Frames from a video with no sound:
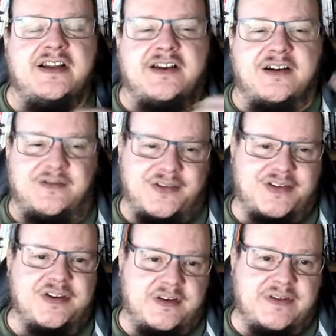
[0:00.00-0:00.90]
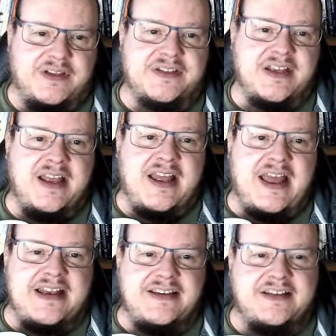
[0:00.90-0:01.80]
of the surface
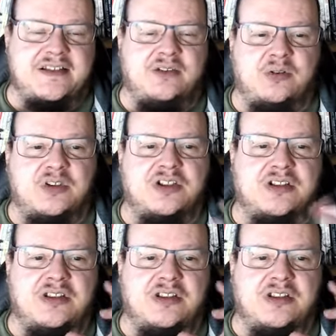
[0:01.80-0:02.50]
and doesn't look